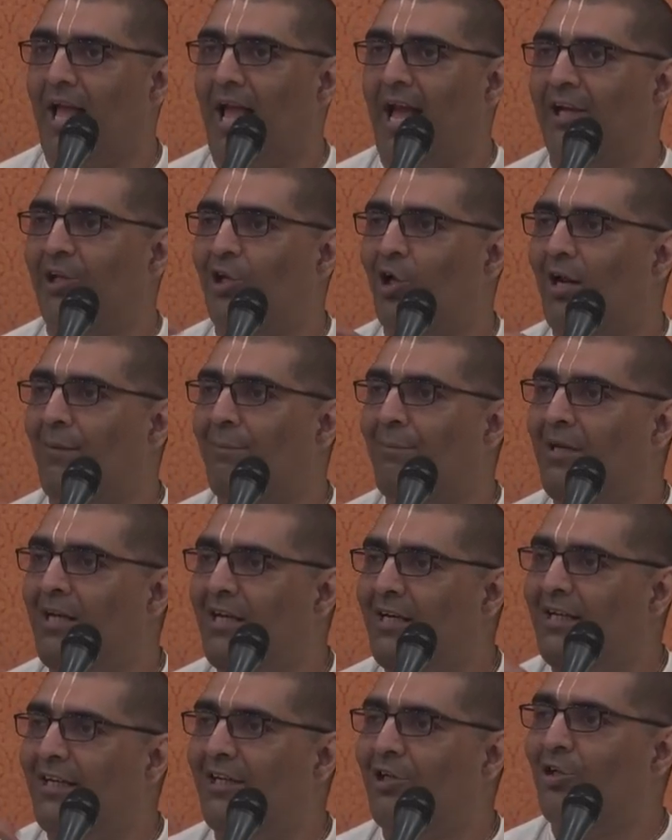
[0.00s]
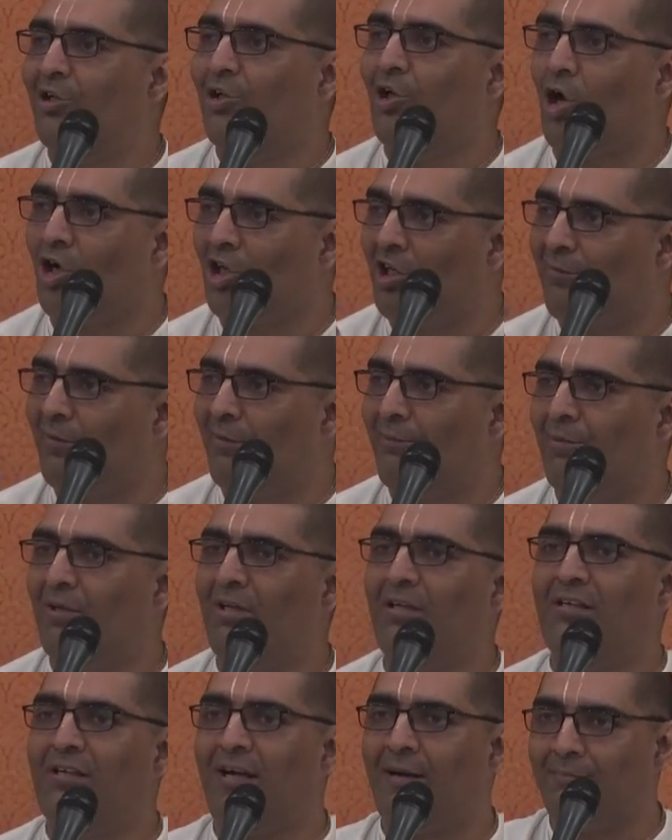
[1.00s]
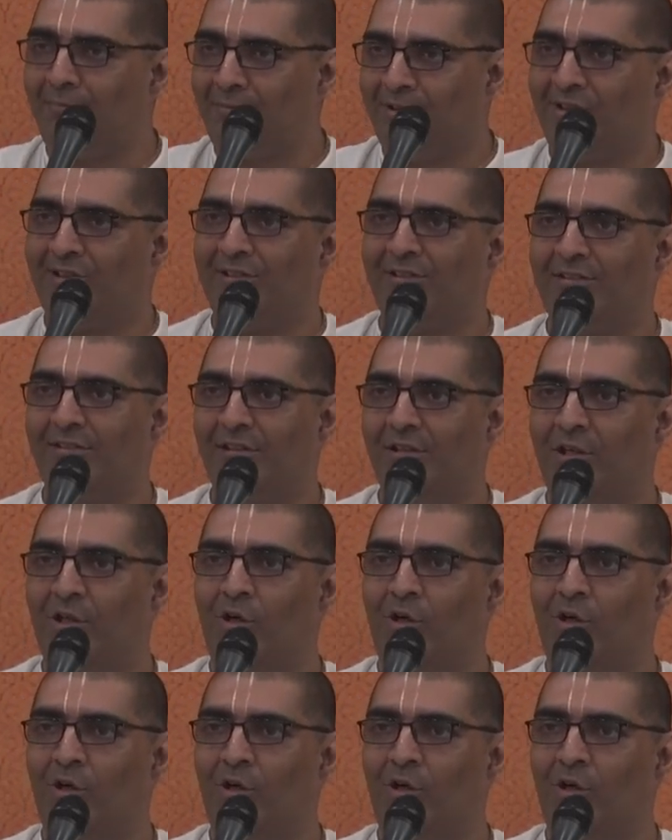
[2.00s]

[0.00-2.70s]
And your ability to talk to people comes